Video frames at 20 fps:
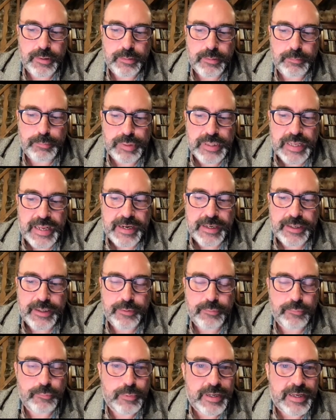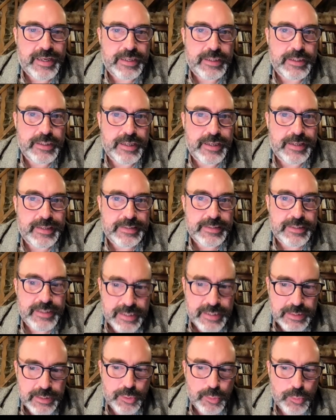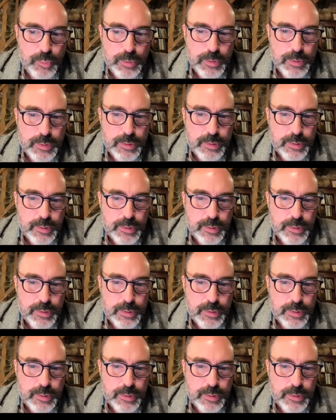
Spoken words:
black, red, and yellow,